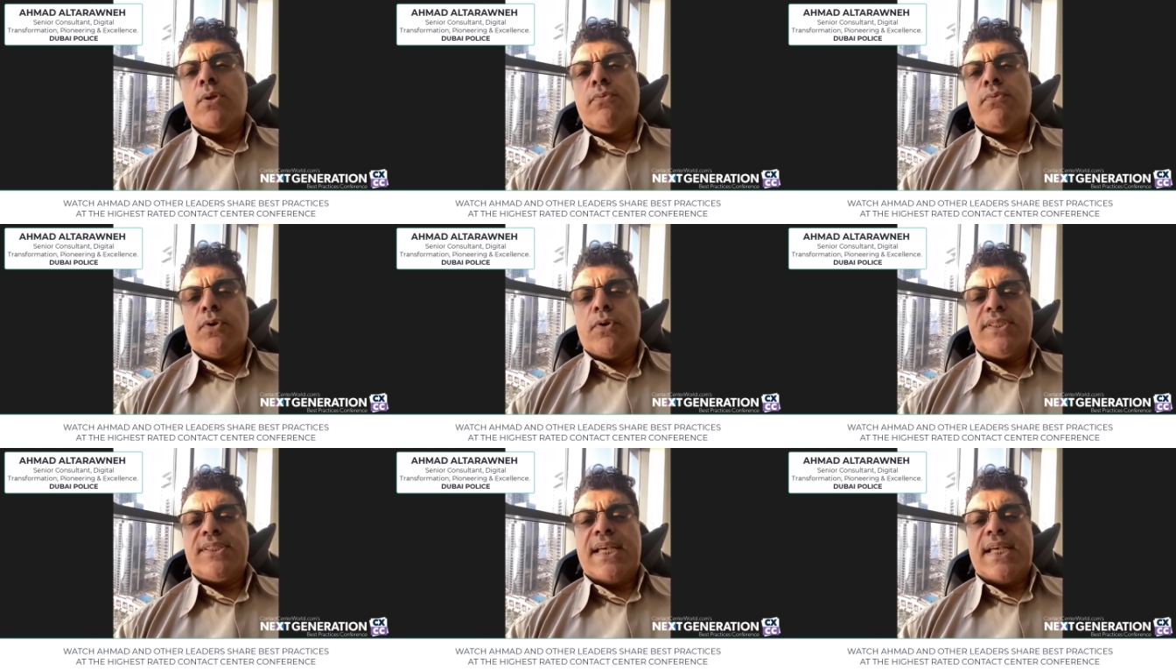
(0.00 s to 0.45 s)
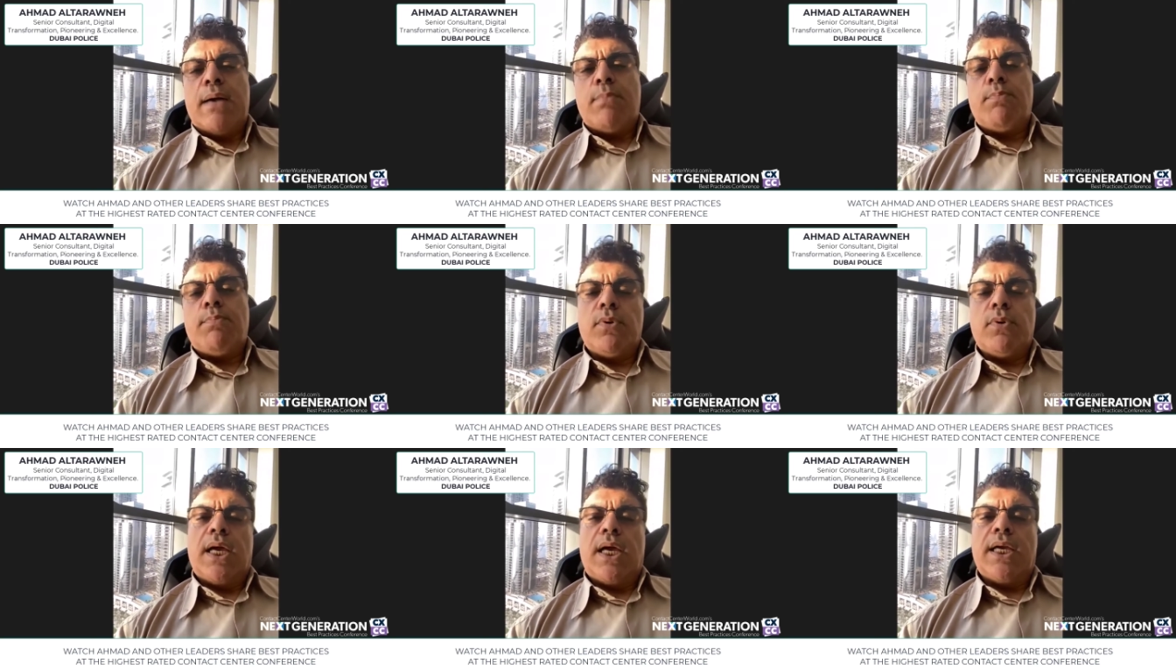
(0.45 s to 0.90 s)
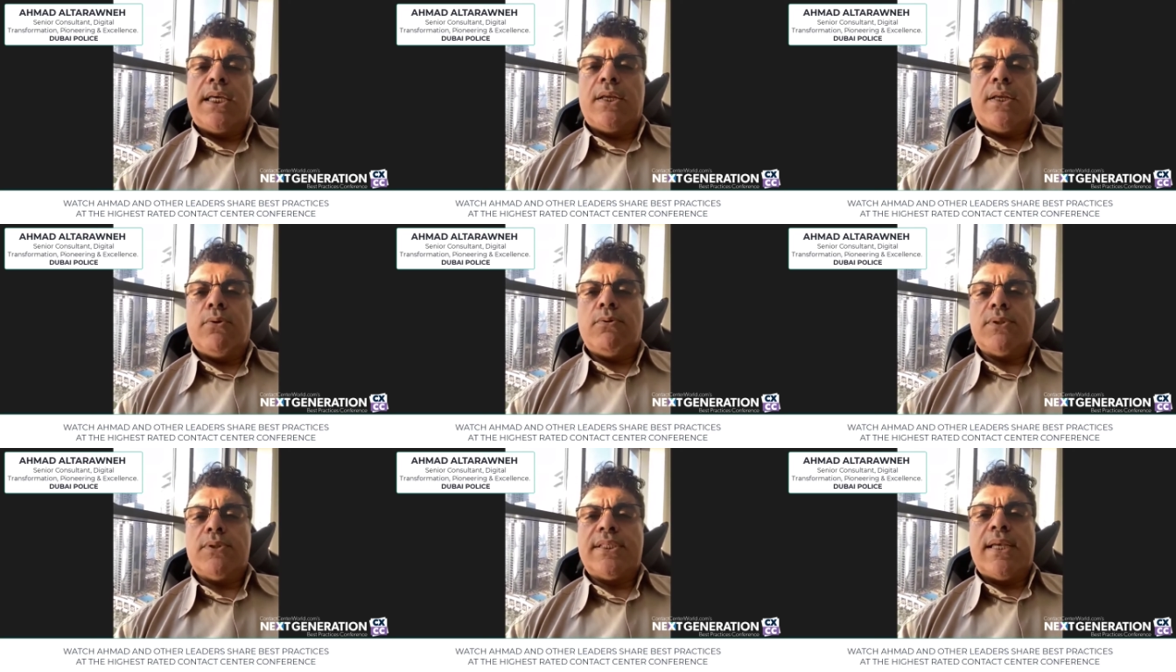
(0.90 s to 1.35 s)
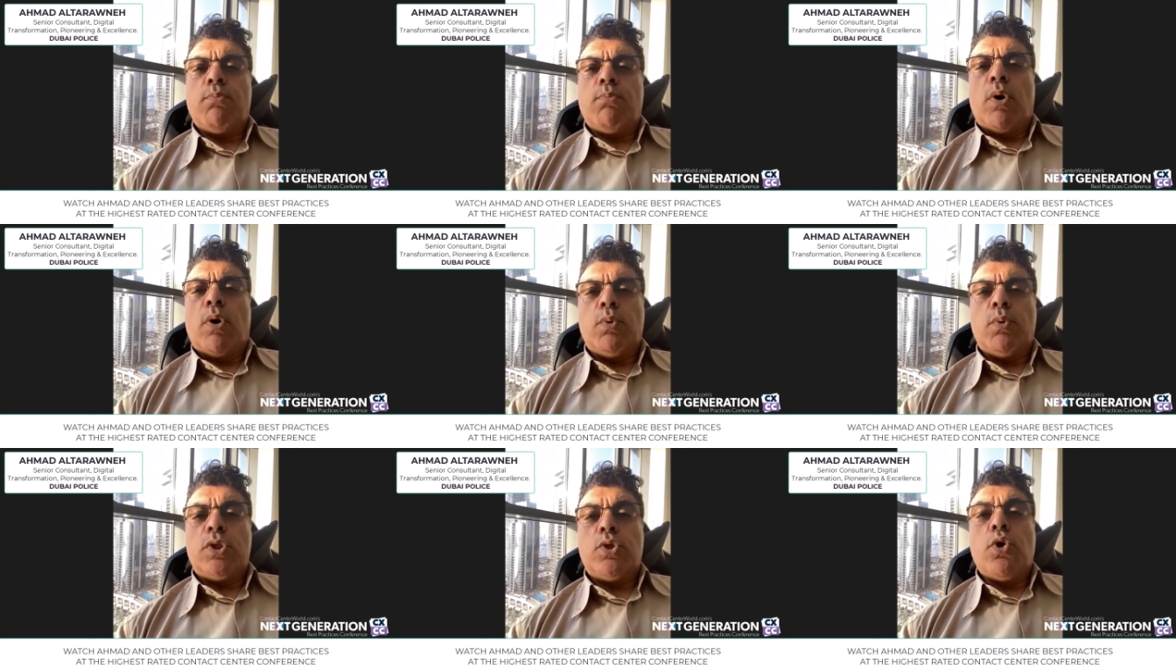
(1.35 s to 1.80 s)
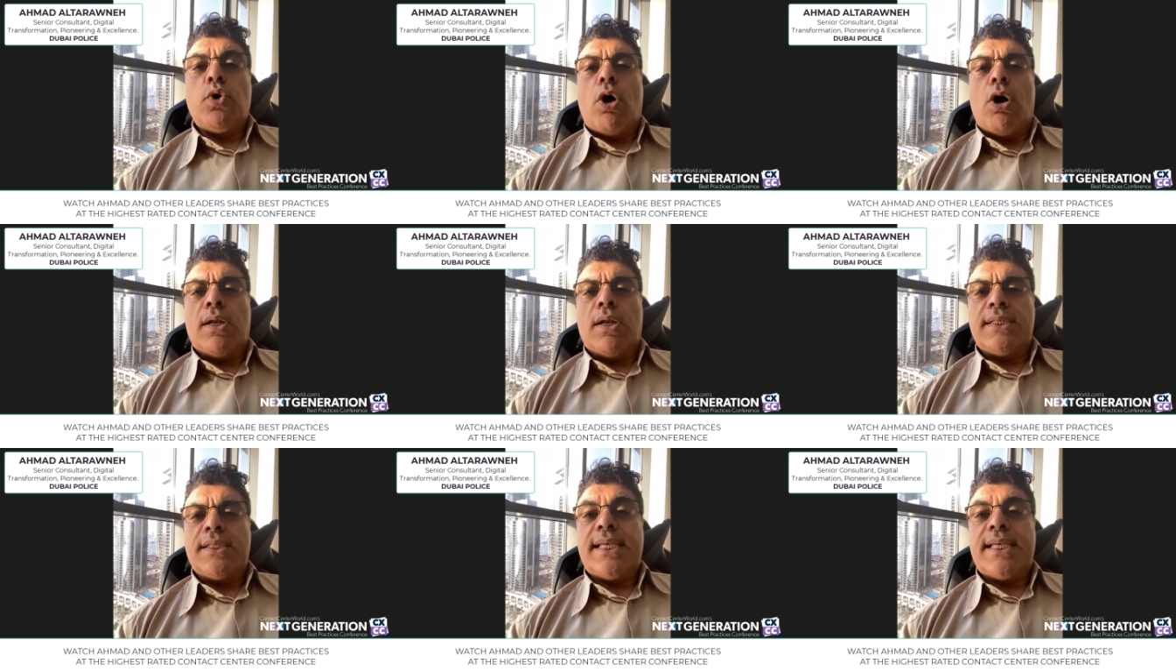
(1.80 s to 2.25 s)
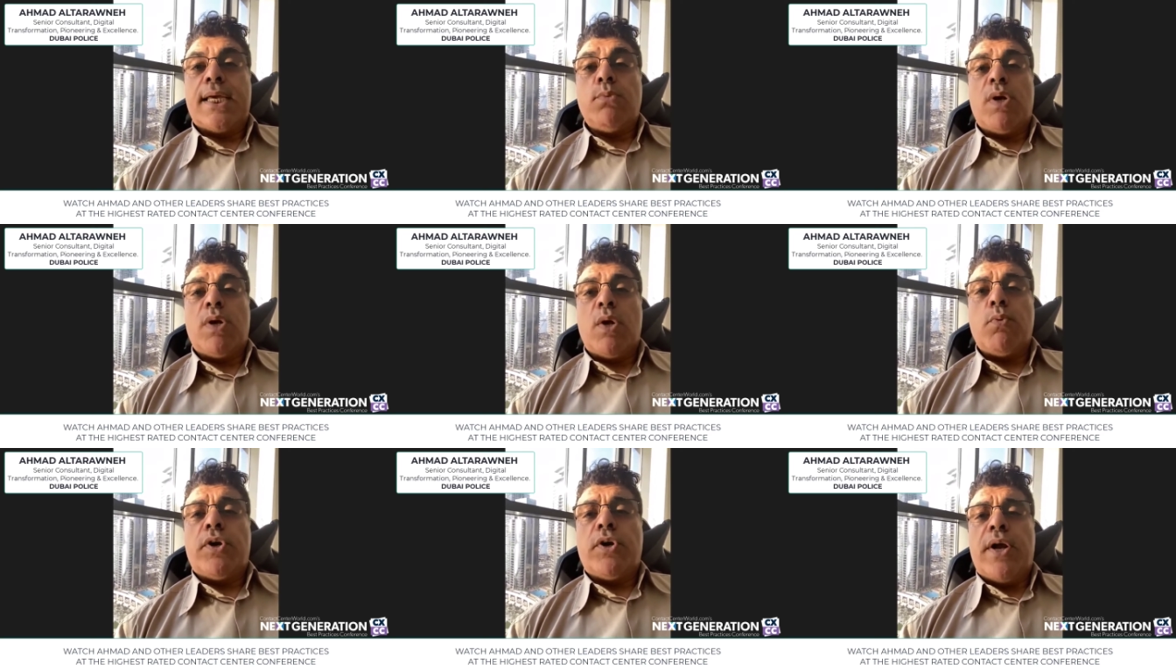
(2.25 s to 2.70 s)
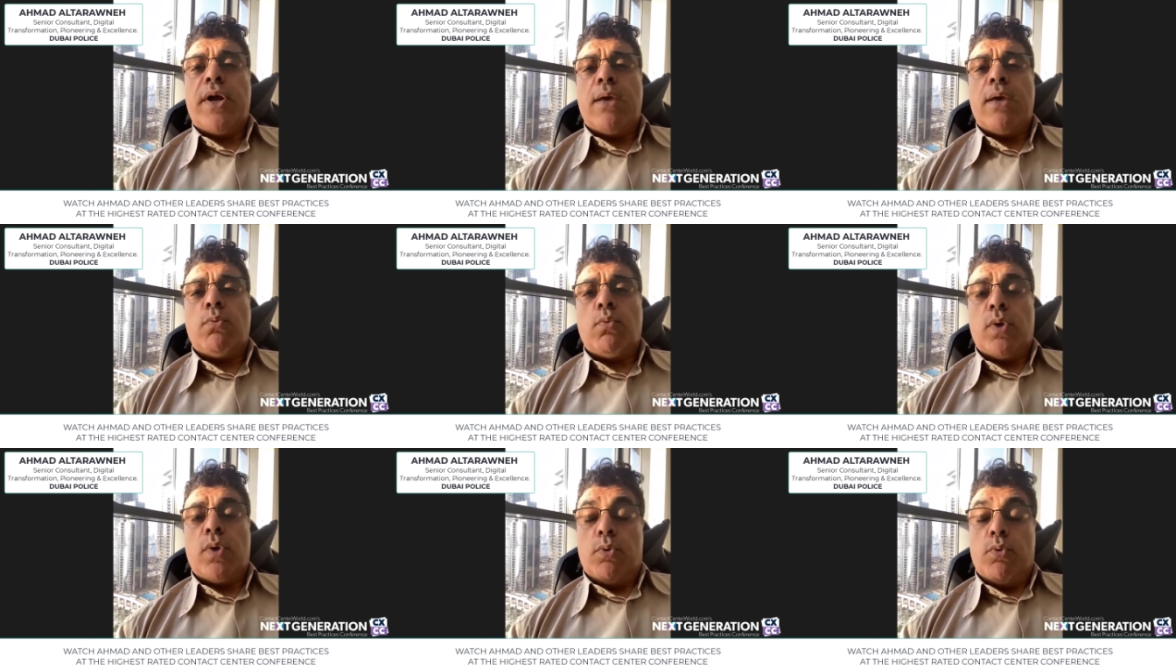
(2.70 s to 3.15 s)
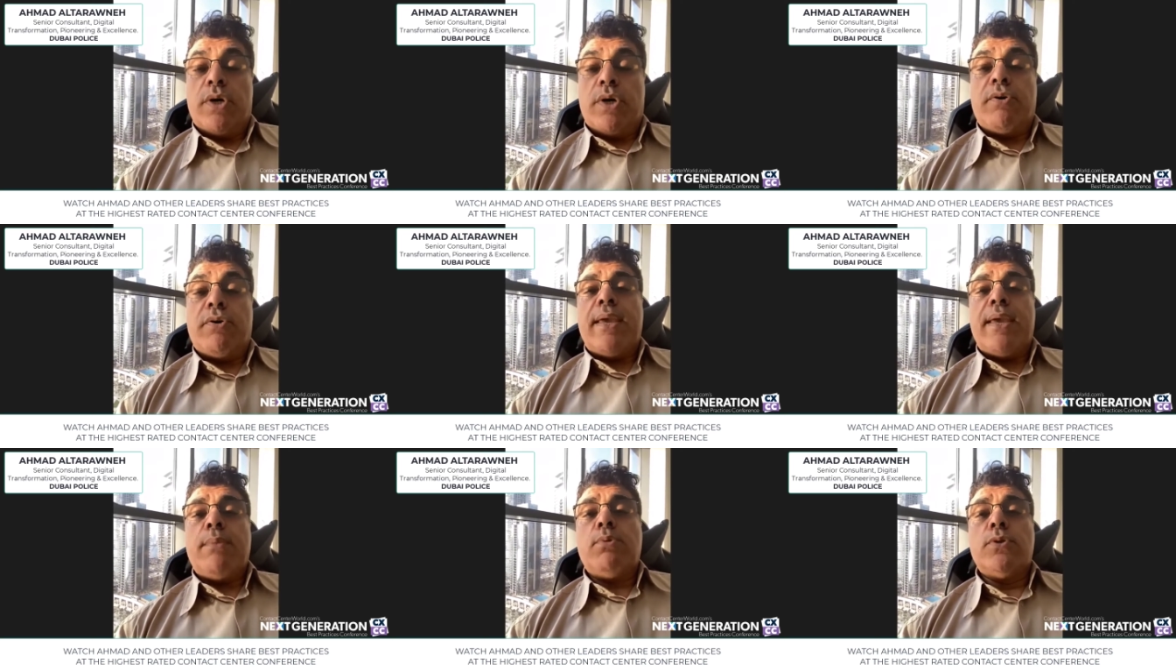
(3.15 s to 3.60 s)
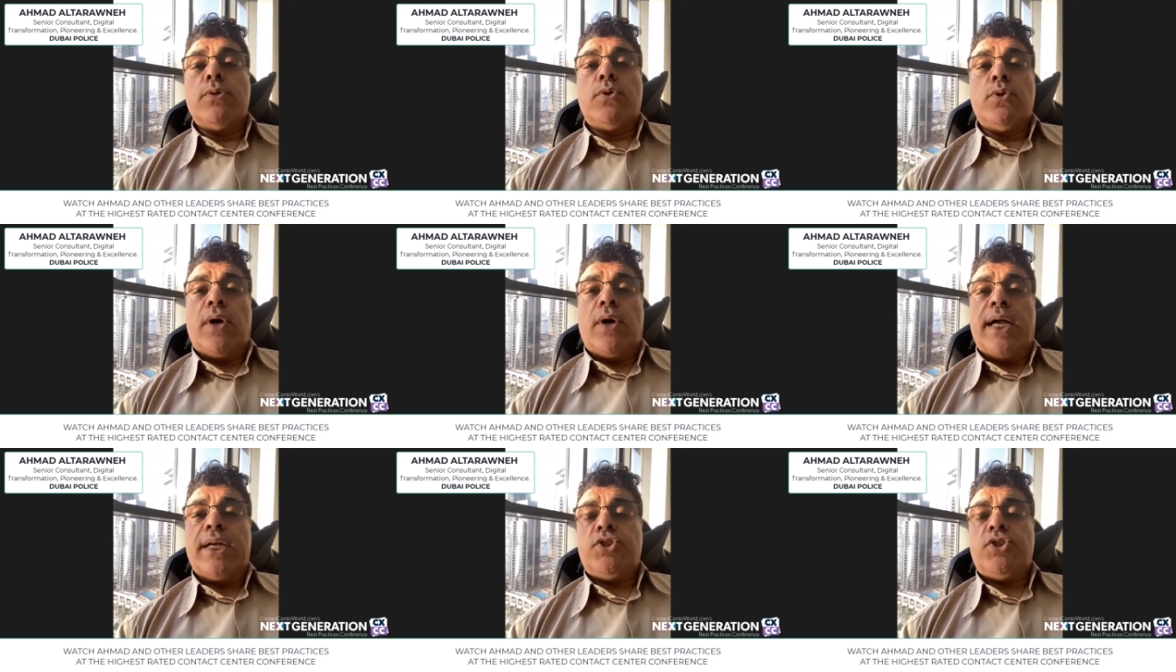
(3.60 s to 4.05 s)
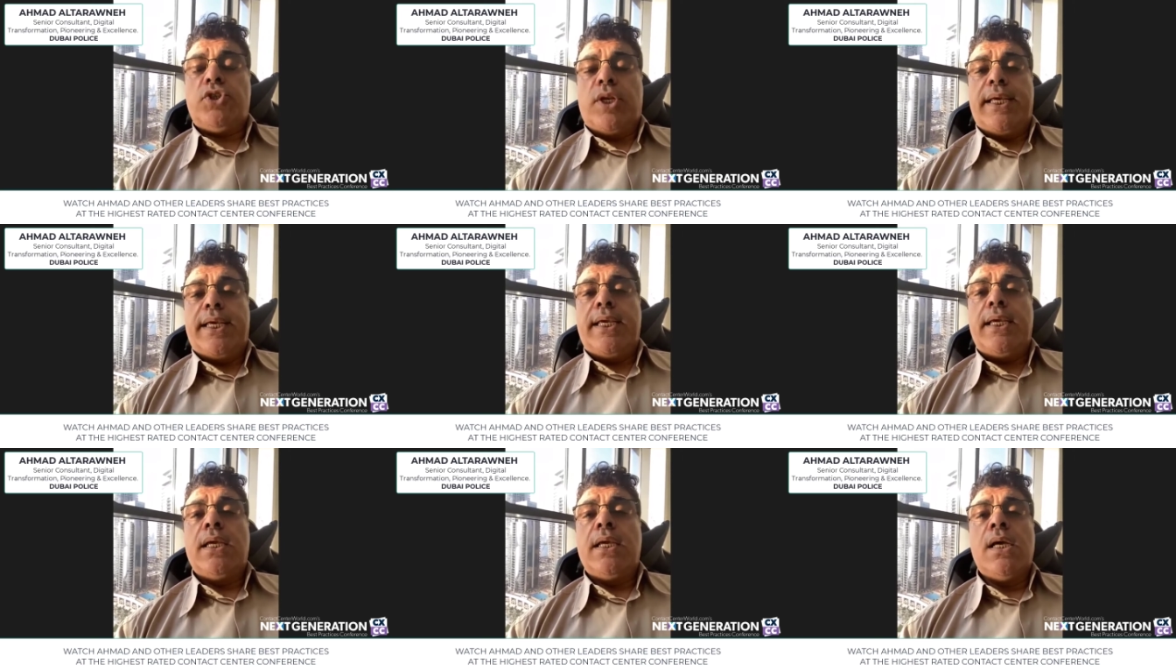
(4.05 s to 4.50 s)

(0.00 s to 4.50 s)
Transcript: For example, like, you know, someone would call us and we were able to actually,